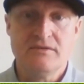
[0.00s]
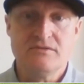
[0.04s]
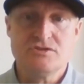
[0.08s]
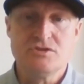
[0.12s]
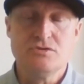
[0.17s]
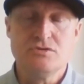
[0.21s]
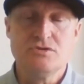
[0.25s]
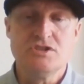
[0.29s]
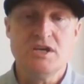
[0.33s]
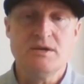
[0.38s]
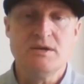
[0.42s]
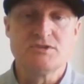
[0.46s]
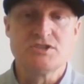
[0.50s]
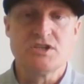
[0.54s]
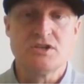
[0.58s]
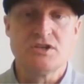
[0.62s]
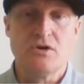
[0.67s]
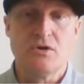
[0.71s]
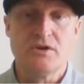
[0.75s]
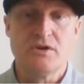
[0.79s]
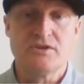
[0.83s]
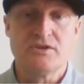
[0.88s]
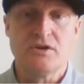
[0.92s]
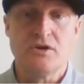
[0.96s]
2 teams in
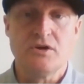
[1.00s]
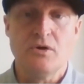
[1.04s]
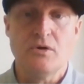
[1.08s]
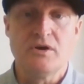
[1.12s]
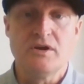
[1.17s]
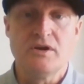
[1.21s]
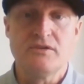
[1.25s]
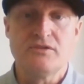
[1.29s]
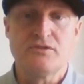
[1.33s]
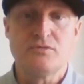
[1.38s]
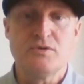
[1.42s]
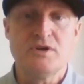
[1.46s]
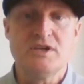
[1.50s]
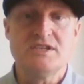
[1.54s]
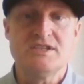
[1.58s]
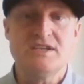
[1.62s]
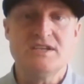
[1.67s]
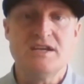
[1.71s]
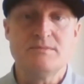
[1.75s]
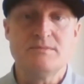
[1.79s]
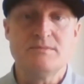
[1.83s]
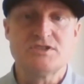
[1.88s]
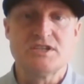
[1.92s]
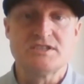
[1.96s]
North Dakota, 3
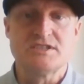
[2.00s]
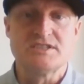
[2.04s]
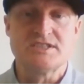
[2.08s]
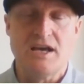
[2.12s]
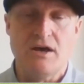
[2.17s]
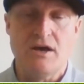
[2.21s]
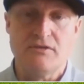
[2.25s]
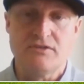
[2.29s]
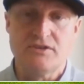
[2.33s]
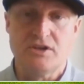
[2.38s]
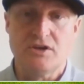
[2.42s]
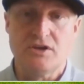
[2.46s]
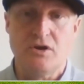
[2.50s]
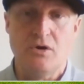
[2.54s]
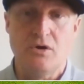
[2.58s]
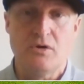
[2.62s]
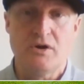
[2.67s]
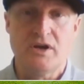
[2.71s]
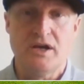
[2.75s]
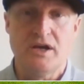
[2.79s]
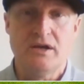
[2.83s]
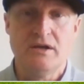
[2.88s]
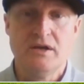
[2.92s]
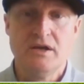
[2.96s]
teams in South
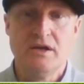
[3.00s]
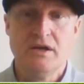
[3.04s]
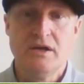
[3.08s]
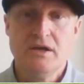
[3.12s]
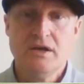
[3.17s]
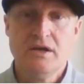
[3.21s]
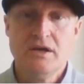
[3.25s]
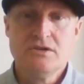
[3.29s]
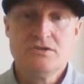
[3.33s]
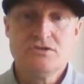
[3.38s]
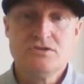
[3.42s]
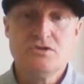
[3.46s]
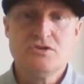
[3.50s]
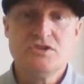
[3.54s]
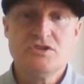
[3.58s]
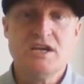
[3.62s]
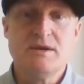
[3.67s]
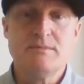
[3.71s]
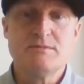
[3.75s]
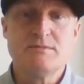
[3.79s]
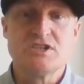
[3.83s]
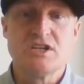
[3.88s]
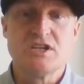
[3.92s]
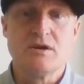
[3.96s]
Dakota, 2
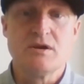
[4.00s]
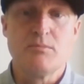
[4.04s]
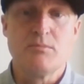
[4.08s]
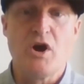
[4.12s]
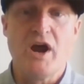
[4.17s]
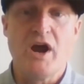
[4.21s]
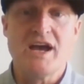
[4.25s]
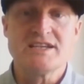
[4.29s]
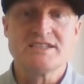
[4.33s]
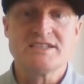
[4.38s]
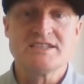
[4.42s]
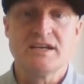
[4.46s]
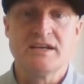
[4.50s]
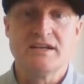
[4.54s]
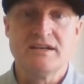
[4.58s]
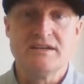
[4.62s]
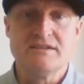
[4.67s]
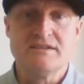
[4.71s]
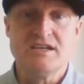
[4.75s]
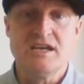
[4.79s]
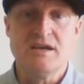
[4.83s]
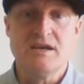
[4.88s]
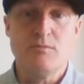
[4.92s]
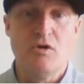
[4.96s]
teams in Nebraska, and
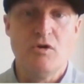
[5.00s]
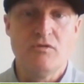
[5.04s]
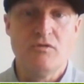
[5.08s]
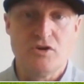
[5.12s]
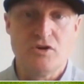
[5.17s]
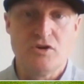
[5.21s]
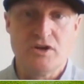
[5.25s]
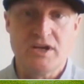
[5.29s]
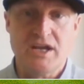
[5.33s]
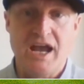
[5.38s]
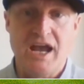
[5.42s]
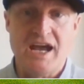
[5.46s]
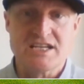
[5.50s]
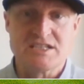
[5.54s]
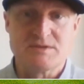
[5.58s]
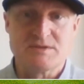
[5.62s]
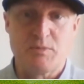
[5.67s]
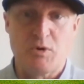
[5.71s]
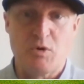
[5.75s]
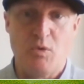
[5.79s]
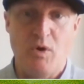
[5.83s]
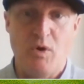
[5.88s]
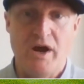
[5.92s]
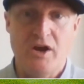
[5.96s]
a team over in
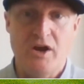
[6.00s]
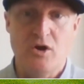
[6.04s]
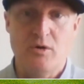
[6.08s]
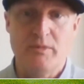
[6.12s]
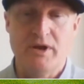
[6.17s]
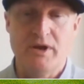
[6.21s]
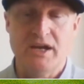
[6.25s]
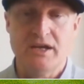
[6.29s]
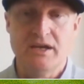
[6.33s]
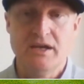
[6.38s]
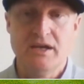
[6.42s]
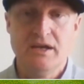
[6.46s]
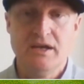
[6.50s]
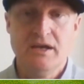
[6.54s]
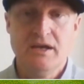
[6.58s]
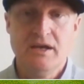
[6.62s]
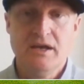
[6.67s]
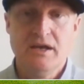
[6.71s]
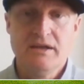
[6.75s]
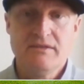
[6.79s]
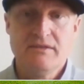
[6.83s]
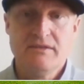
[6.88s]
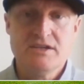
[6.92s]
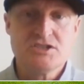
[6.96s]
Casper, Wyoming.
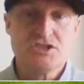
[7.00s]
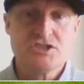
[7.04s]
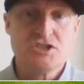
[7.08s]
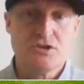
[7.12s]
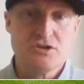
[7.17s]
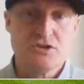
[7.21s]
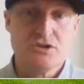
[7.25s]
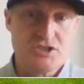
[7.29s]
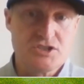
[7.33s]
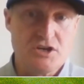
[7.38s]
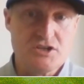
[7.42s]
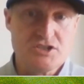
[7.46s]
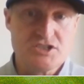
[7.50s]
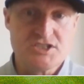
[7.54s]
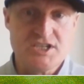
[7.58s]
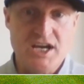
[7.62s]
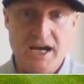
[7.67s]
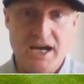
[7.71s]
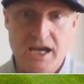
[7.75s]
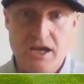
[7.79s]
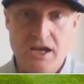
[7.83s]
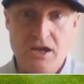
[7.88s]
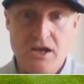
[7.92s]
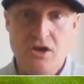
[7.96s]
This year is our
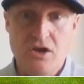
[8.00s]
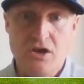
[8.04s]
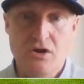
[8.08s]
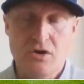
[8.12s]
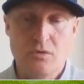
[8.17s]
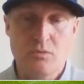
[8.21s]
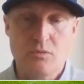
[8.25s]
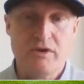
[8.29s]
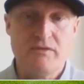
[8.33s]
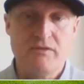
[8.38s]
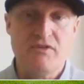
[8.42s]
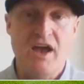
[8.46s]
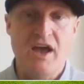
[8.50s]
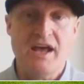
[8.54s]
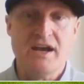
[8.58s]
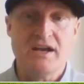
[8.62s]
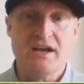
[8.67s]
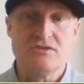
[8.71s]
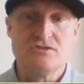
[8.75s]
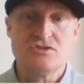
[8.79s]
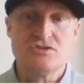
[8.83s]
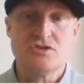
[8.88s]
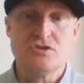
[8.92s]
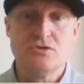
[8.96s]
second year. We've
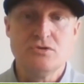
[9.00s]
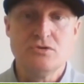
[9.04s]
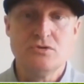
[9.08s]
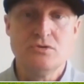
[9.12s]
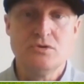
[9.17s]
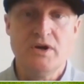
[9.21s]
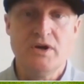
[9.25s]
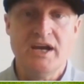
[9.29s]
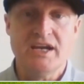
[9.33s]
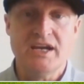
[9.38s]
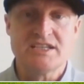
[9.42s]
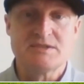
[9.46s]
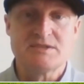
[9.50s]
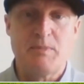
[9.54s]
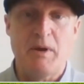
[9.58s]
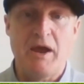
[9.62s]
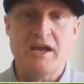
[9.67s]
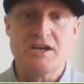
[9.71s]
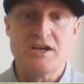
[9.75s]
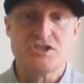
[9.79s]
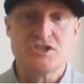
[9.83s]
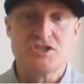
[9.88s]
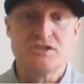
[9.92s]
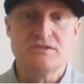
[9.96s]
added 2
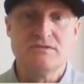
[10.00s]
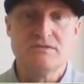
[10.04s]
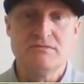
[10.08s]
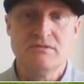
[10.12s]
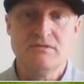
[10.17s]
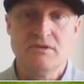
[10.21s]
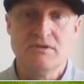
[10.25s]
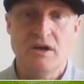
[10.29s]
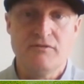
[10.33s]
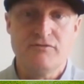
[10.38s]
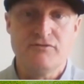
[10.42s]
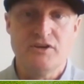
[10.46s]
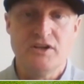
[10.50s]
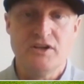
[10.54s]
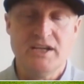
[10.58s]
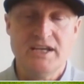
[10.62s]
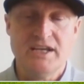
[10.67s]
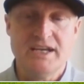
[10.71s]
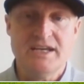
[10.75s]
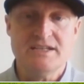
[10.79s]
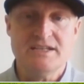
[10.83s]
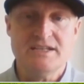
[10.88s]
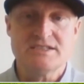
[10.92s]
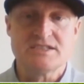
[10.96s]
expansion
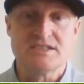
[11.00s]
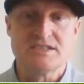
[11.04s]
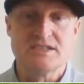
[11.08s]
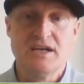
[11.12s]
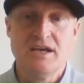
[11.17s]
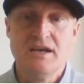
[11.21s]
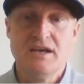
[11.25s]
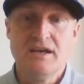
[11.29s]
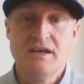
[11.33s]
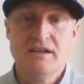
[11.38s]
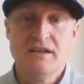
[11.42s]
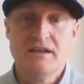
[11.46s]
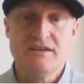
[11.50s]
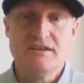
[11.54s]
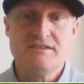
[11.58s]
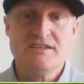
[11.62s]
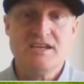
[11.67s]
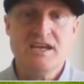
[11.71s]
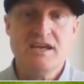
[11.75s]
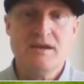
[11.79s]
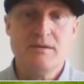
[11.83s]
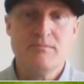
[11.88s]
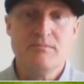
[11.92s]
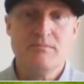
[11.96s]
affiliates, the
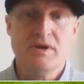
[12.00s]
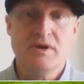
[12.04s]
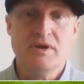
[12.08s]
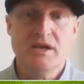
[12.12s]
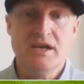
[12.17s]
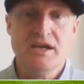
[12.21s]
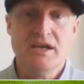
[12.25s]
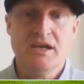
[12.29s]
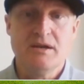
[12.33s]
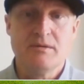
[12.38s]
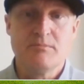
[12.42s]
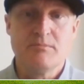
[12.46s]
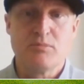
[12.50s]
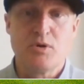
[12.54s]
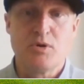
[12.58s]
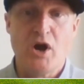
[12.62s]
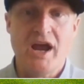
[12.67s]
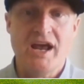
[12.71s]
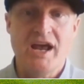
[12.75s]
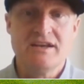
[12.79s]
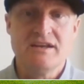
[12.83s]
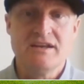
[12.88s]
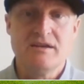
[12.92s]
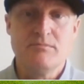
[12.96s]
team in
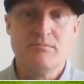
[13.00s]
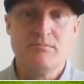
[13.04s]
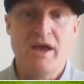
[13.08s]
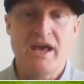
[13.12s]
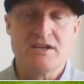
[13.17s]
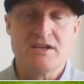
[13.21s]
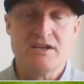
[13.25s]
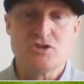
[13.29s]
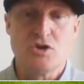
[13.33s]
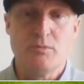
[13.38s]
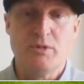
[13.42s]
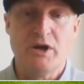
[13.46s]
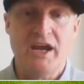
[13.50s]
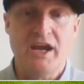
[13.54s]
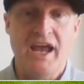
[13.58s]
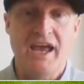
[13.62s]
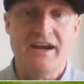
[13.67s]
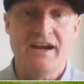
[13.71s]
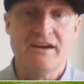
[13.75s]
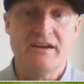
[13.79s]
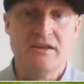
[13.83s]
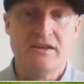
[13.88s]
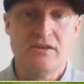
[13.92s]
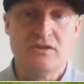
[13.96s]
Brandon, Manitoba,
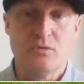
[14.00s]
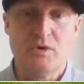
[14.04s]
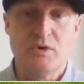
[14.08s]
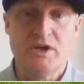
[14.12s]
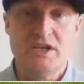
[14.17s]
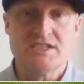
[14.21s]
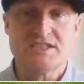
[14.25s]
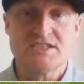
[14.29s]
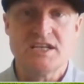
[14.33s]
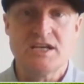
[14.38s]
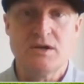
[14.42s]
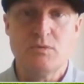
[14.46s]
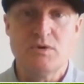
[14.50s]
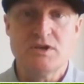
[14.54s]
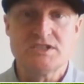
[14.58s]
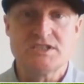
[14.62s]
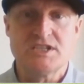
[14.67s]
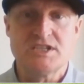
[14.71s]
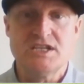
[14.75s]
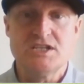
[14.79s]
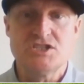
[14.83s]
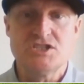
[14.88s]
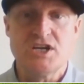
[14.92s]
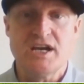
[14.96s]
Canada, the Weed City
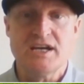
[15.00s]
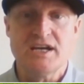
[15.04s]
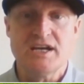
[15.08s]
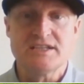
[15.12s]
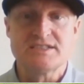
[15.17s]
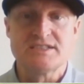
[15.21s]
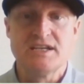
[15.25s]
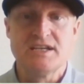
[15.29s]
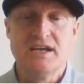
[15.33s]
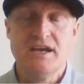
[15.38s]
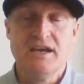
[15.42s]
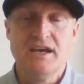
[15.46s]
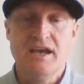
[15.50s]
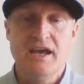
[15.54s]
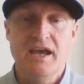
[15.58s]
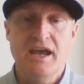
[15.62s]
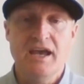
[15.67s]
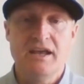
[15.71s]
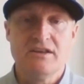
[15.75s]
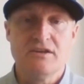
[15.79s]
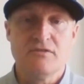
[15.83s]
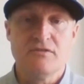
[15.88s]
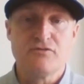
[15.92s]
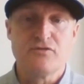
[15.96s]
Whiskey Jacks,
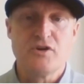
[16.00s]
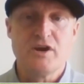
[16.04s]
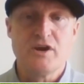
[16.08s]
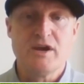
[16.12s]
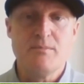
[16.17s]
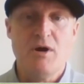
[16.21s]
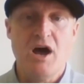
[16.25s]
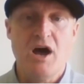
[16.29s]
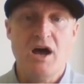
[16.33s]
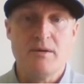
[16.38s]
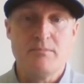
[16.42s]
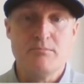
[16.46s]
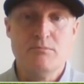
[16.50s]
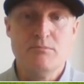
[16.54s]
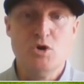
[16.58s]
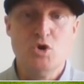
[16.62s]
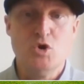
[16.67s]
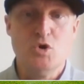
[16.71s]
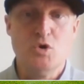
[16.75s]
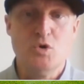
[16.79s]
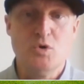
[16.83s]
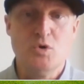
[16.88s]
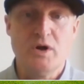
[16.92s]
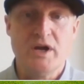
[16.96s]
and the Fremont
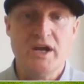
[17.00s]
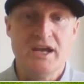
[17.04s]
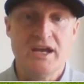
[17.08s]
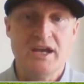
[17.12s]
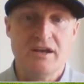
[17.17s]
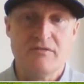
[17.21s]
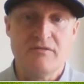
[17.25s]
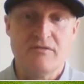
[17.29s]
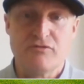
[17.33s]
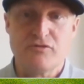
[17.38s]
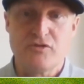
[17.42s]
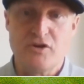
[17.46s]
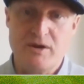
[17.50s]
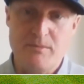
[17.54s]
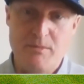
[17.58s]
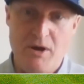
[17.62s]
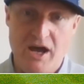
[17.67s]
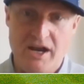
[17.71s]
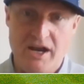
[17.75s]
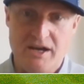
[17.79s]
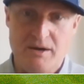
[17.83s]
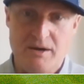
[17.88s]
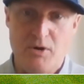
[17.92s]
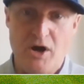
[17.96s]
Moo in
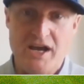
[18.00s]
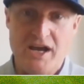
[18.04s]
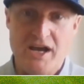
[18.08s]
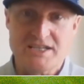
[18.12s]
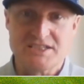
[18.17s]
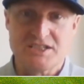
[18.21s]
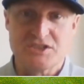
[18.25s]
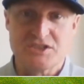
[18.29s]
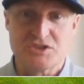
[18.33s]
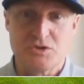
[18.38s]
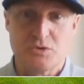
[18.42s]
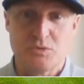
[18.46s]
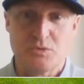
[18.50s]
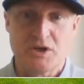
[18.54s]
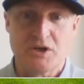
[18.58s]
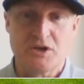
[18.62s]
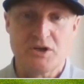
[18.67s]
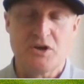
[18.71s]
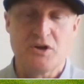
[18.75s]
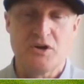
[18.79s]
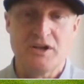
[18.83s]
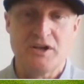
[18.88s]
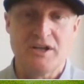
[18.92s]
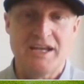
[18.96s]
Fremont, Nebraska. So we're
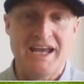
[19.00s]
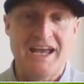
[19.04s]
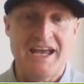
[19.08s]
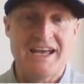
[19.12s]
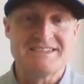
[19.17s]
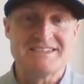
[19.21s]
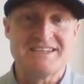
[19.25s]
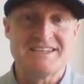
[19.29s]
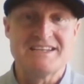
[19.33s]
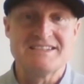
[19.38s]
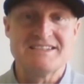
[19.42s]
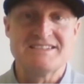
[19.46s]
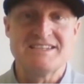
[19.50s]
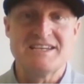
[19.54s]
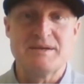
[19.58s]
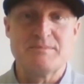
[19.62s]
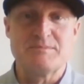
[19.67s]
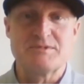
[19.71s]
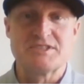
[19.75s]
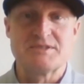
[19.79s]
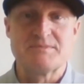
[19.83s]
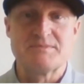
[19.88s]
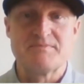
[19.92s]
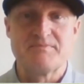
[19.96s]
currently at 10
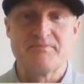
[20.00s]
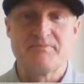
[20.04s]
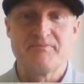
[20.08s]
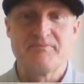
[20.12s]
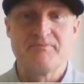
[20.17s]
teams.